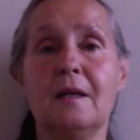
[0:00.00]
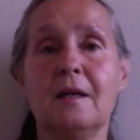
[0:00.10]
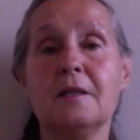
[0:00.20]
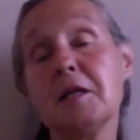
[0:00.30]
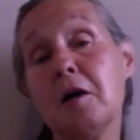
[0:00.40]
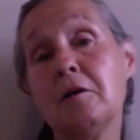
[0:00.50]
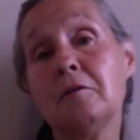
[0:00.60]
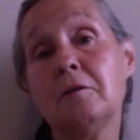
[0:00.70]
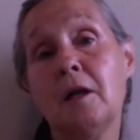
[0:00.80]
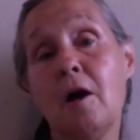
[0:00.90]

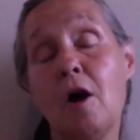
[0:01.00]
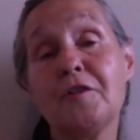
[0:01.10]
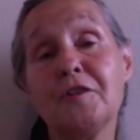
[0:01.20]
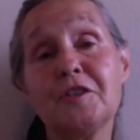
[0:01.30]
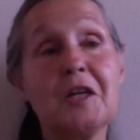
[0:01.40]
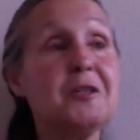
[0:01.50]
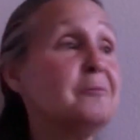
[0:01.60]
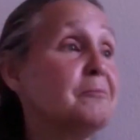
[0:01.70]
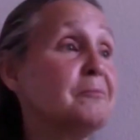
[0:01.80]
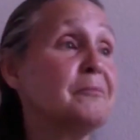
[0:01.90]
until all of a sudden
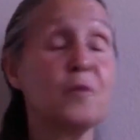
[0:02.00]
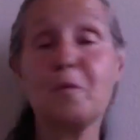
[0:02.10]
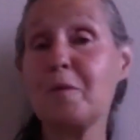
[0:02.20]
we're